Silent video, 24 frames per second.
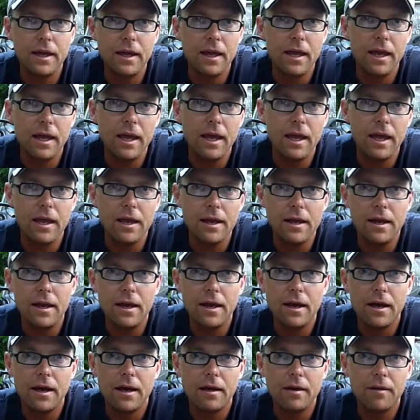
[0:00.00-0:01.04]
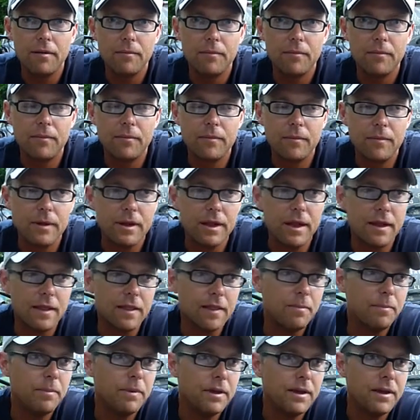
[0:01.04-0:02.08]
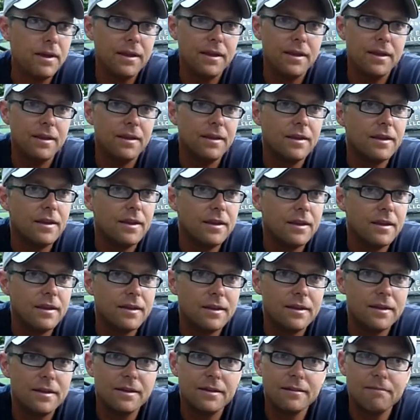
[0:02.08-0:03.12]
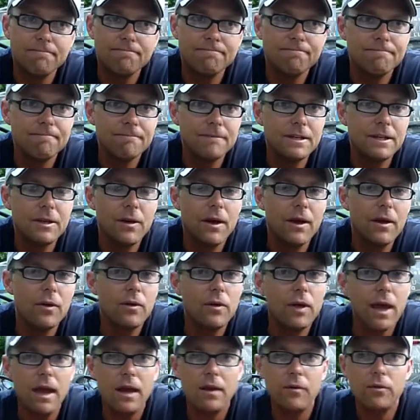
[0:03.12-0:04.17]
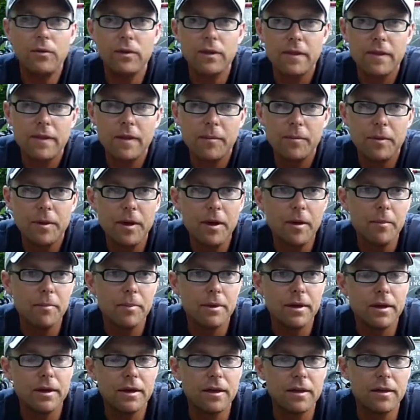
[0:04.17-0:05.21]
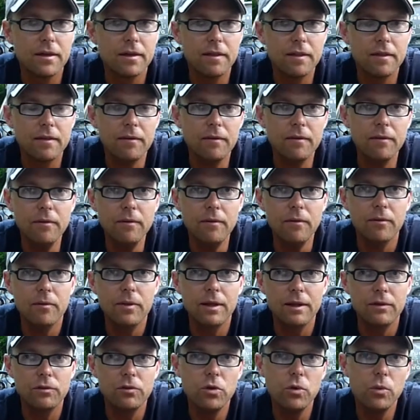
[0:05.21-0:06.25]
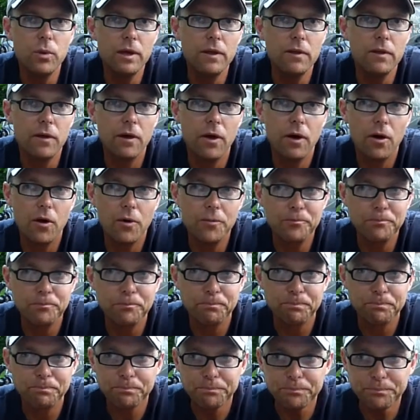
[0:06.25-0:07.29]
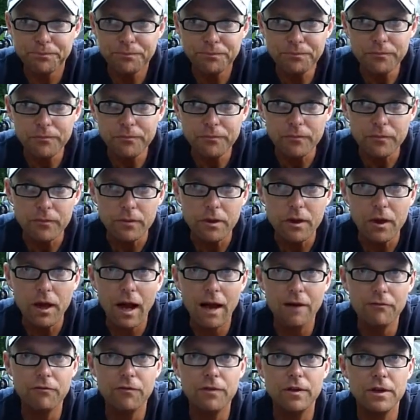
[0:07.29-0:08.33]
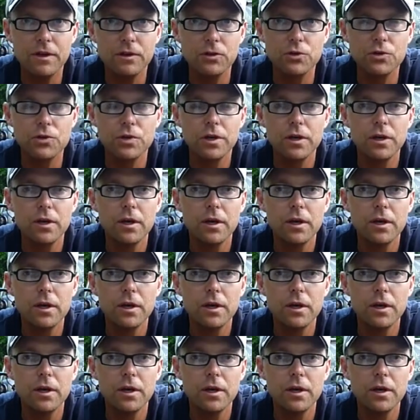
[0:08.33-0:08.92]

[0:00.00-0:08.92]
and it's been, you know, I don't know how to really sum it up, because like 2 weeks ago, I fished